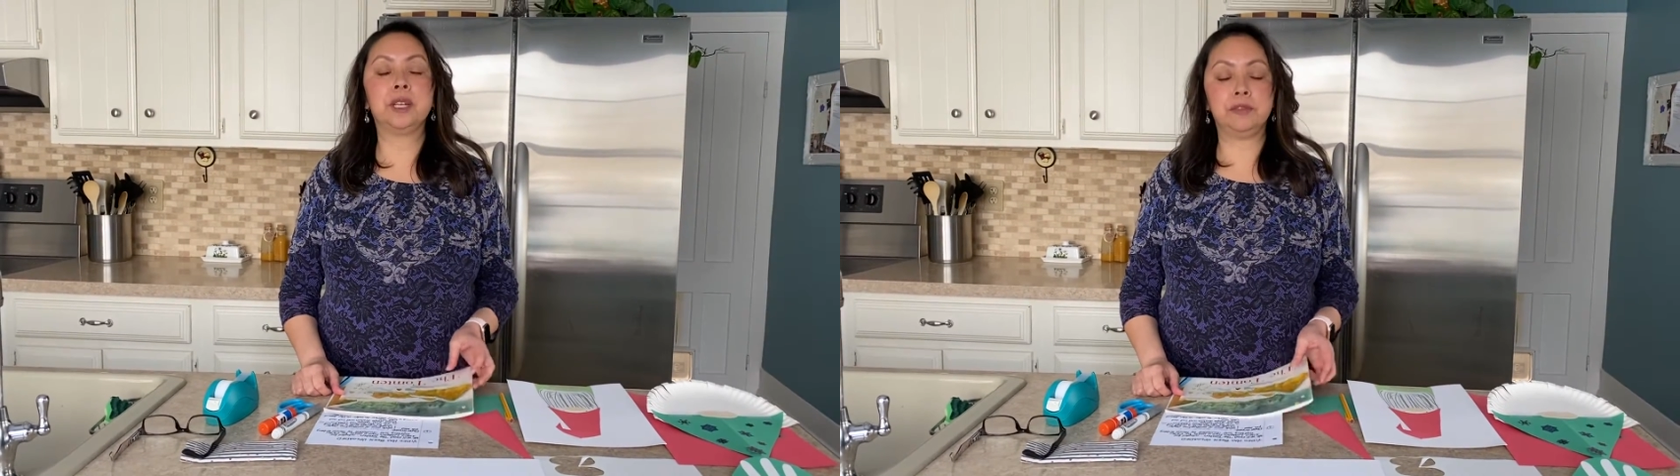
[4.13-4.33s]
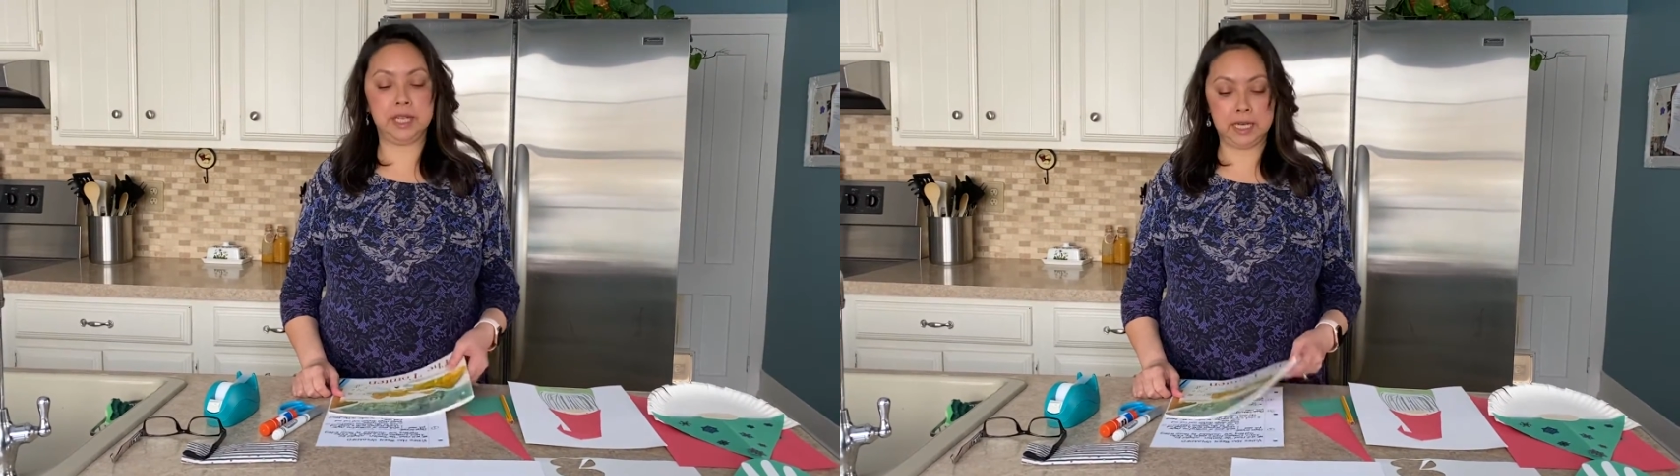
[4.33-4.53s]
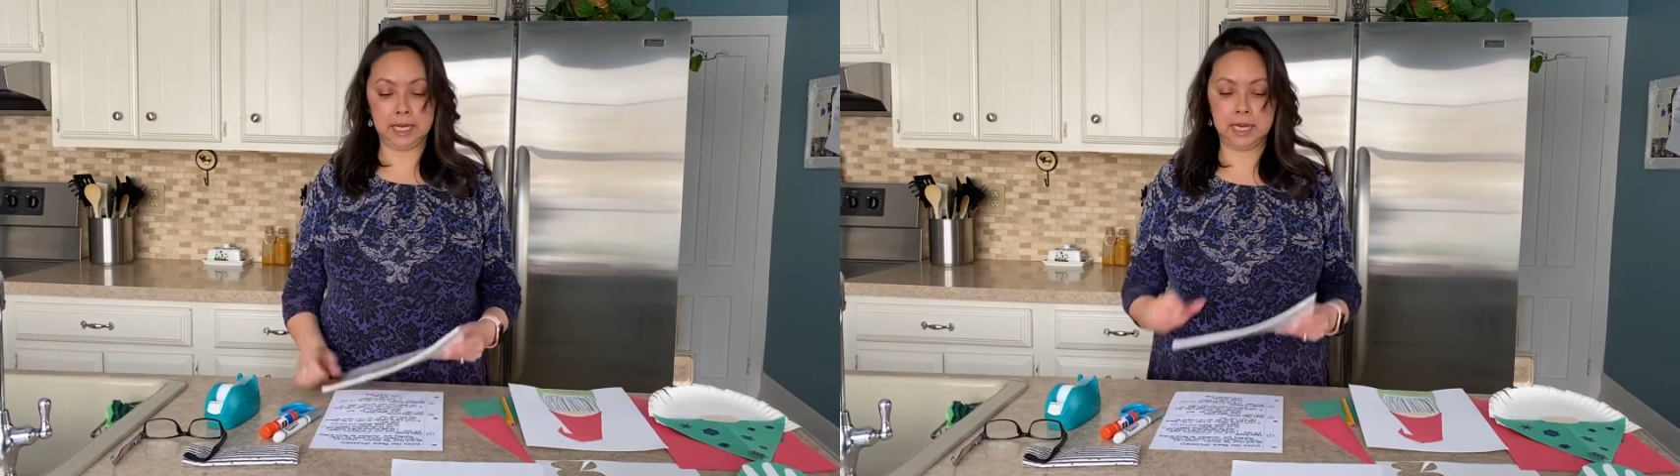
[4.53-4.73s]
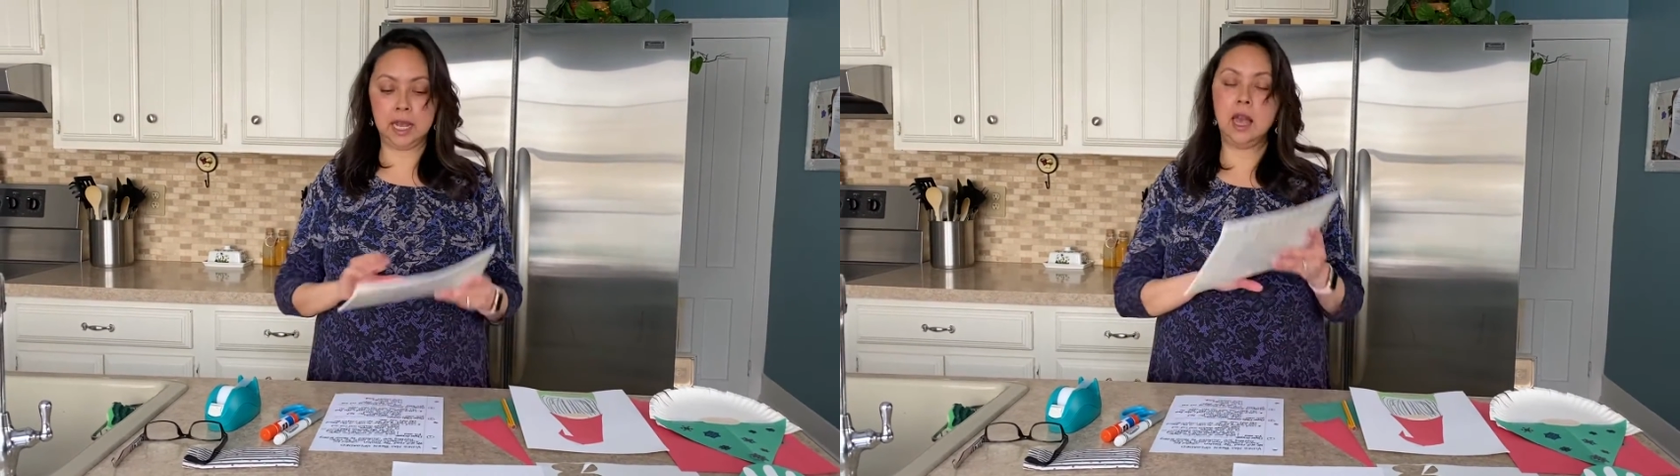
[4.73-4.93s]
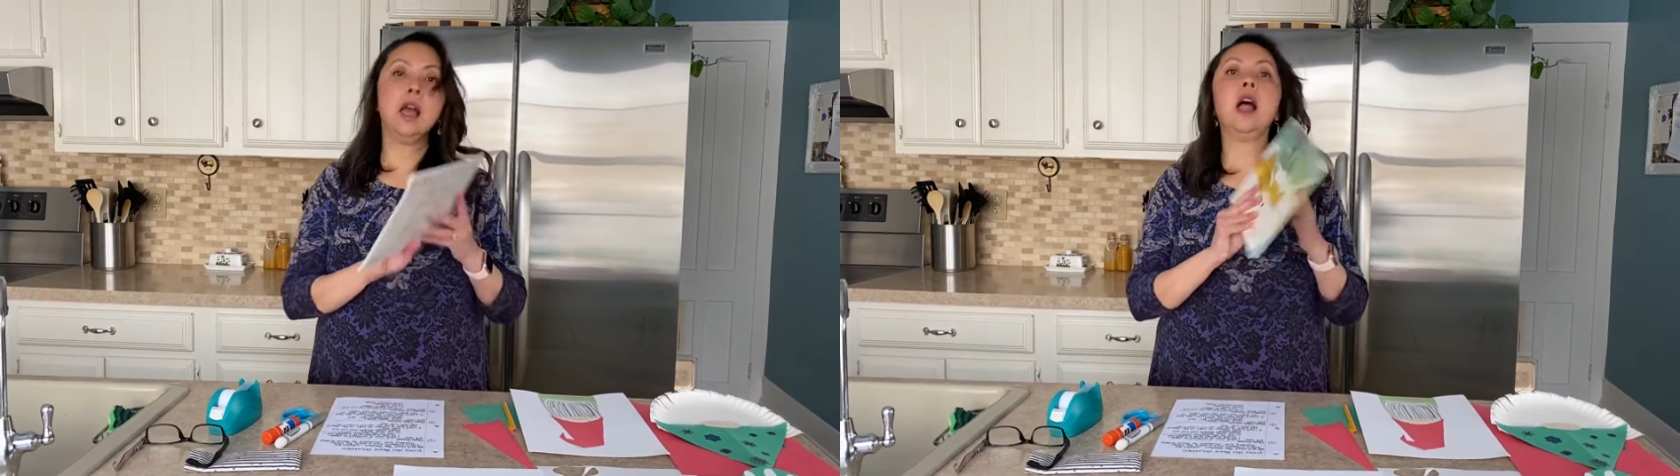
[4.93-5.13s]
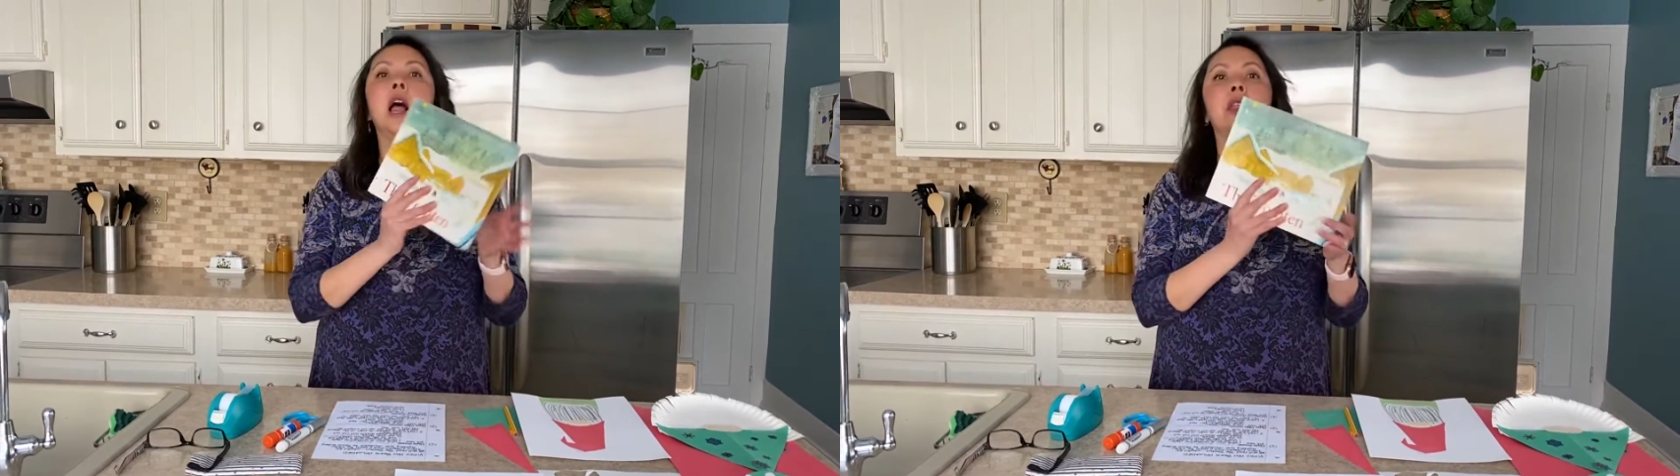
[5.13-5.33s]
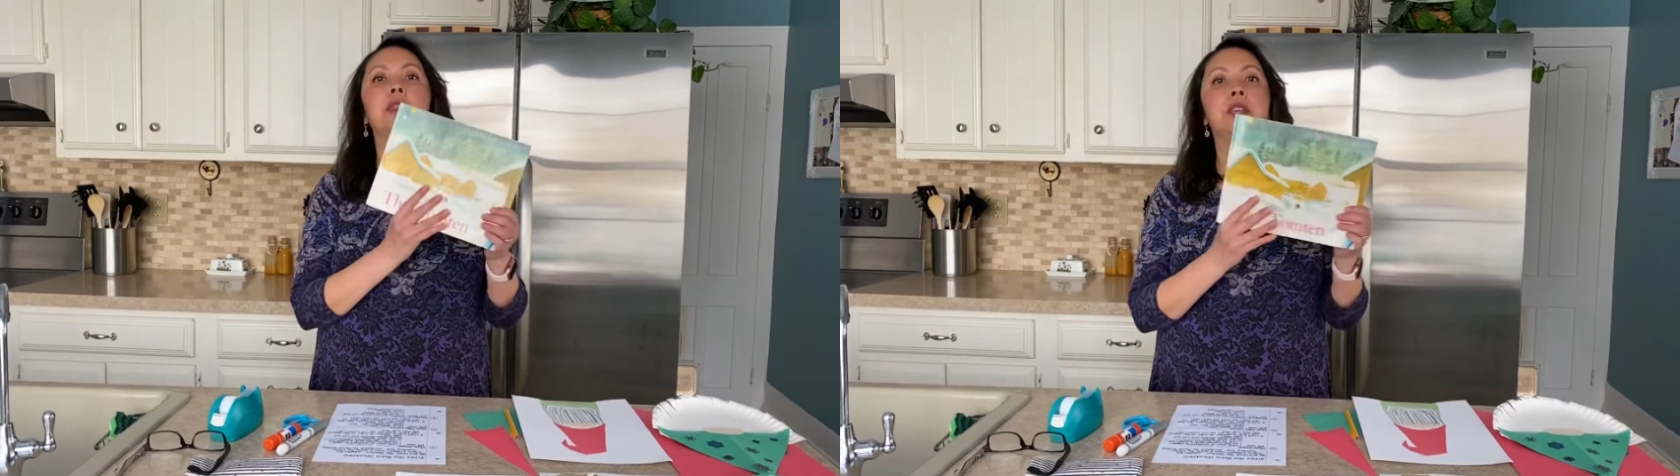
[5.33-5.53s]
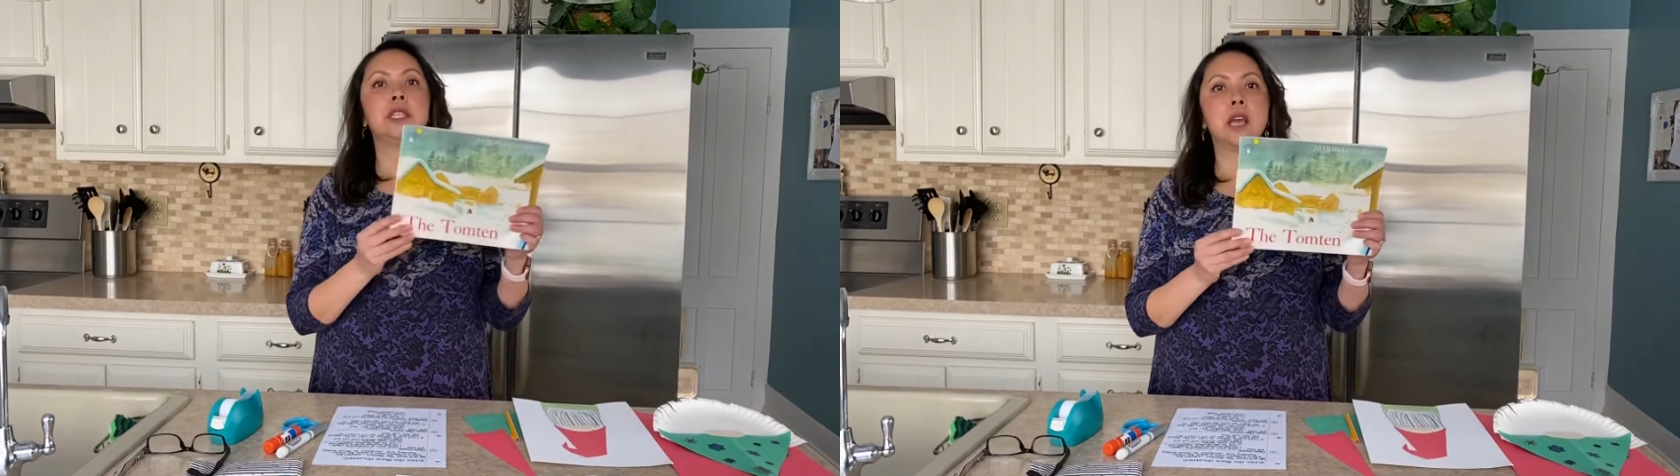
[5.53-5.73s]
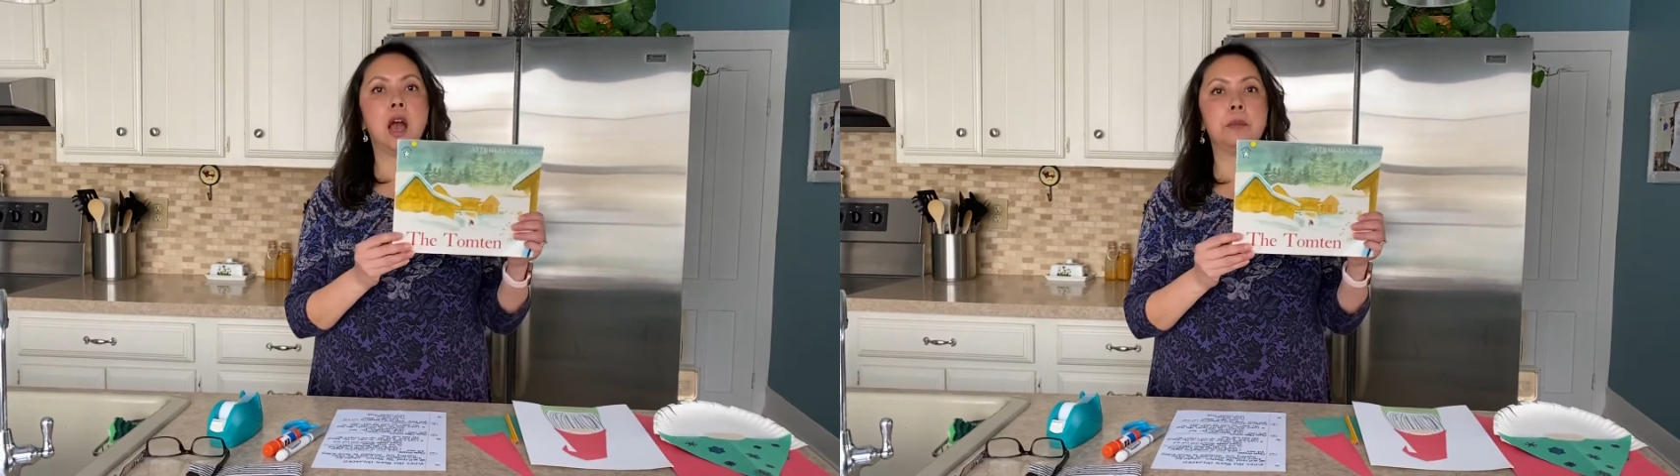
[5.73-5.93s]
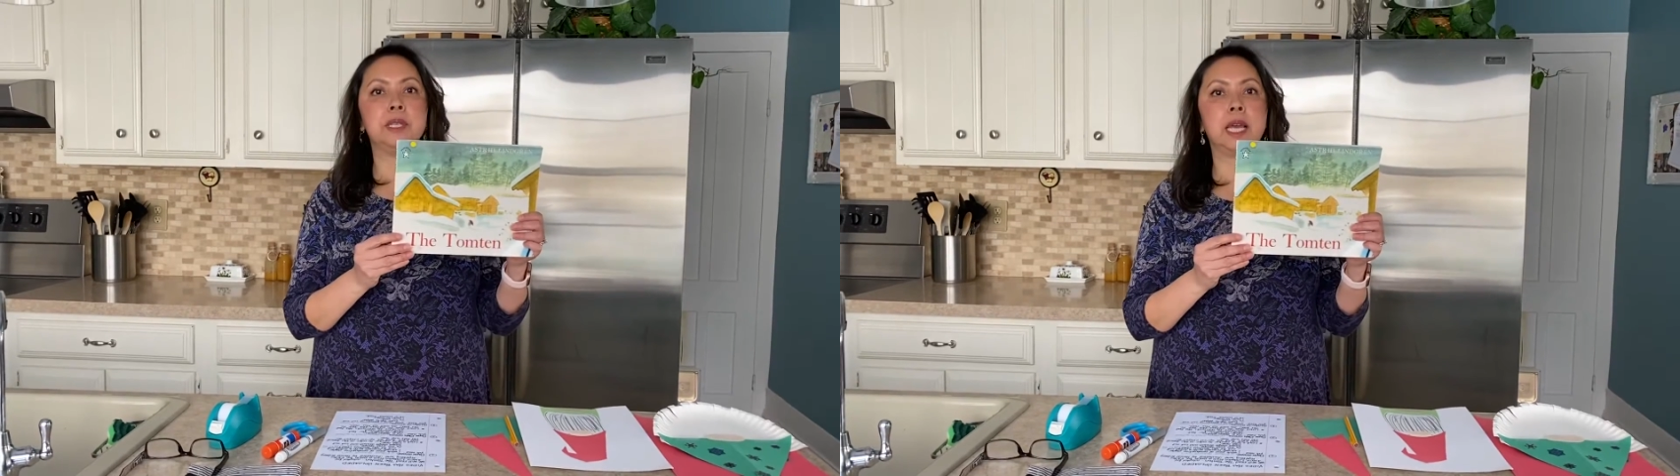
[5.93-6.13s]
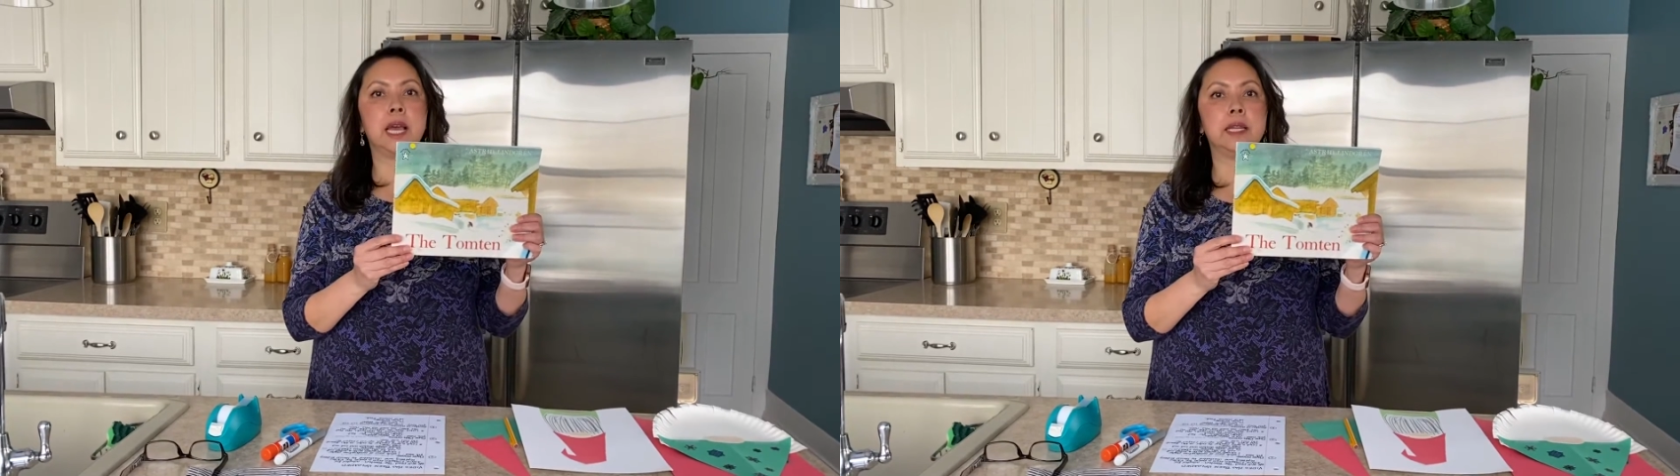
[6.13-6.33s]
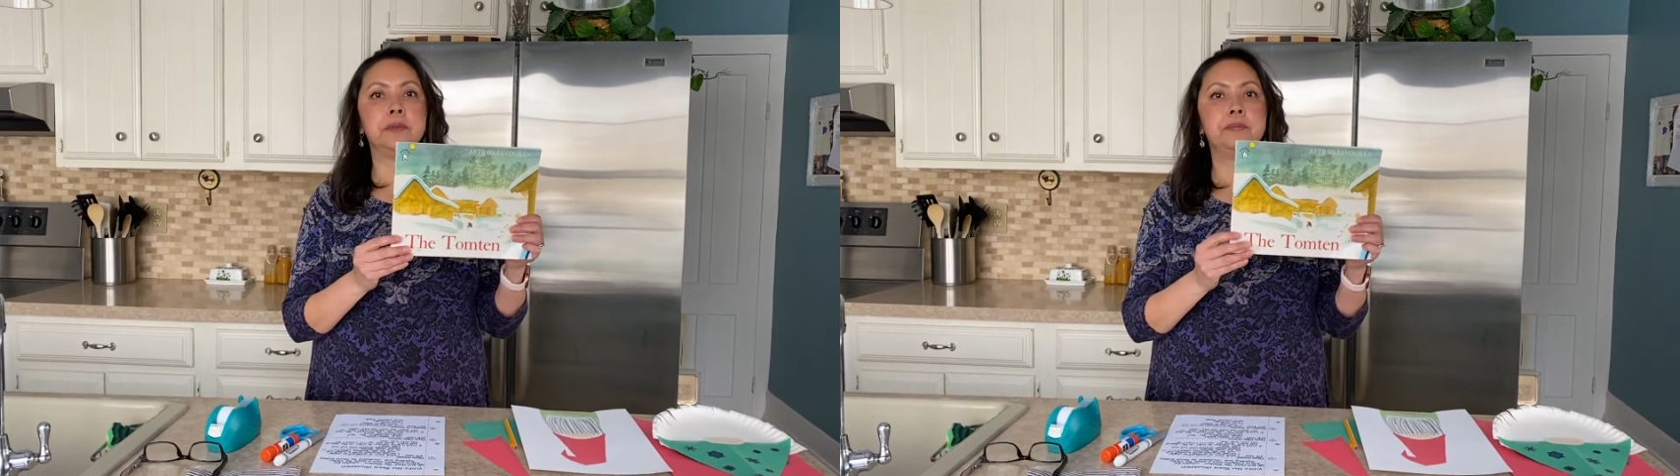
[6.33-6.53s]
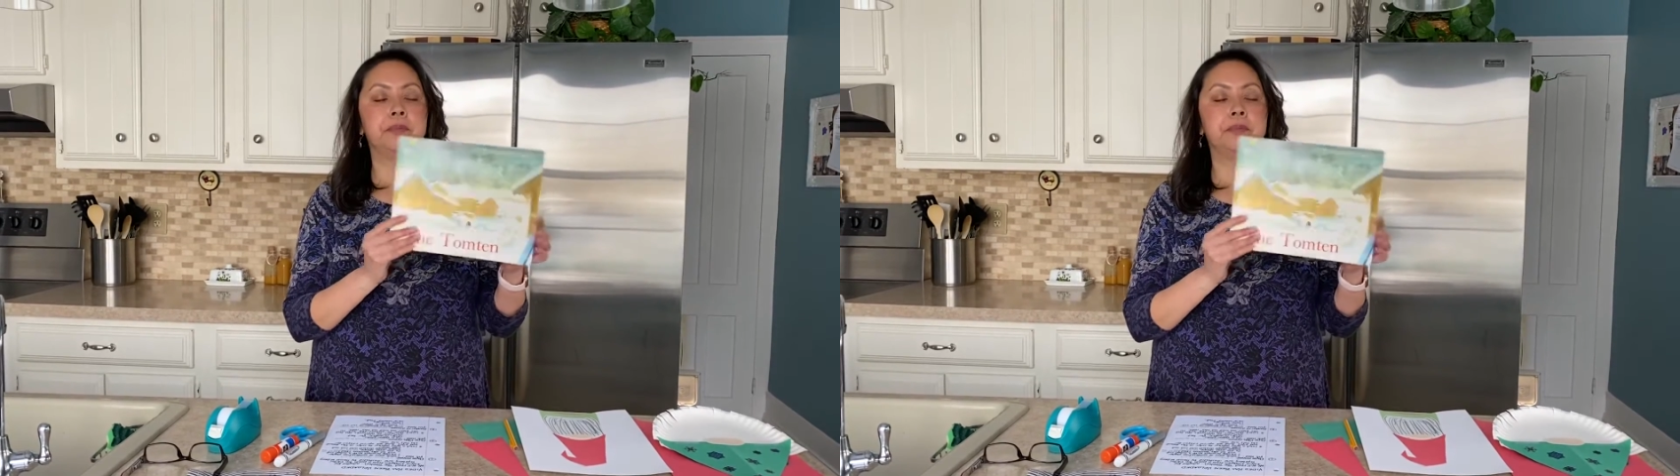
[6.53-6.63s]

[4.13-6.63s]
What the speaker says: reading the Tomten,